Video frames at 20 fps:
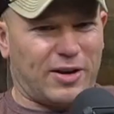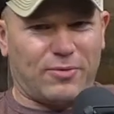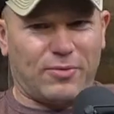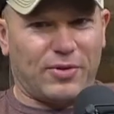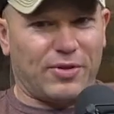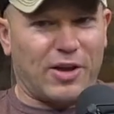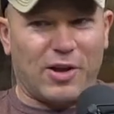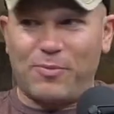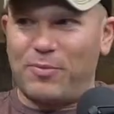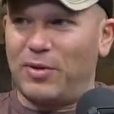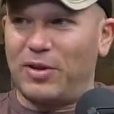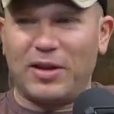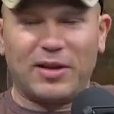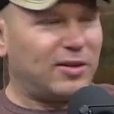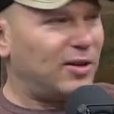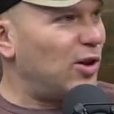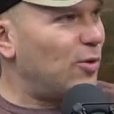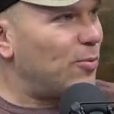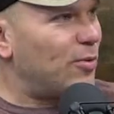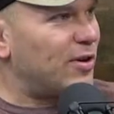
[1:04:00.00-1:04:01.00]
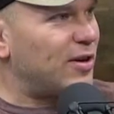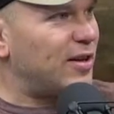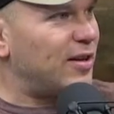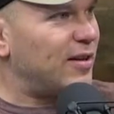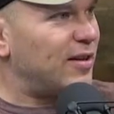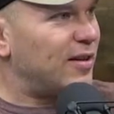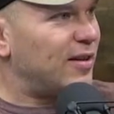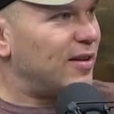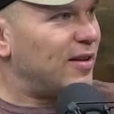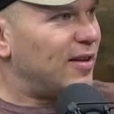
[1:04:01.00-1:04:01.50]
when they played Liberty,
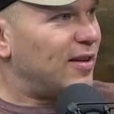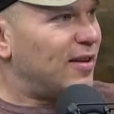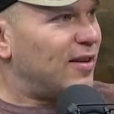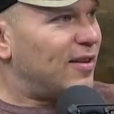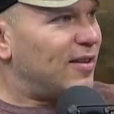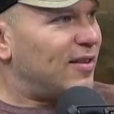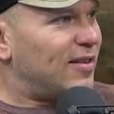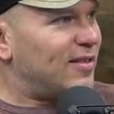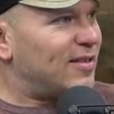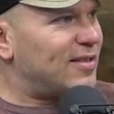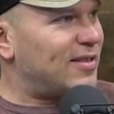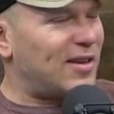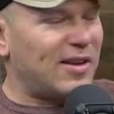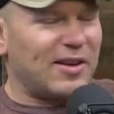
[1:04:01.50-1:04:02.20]
it's like,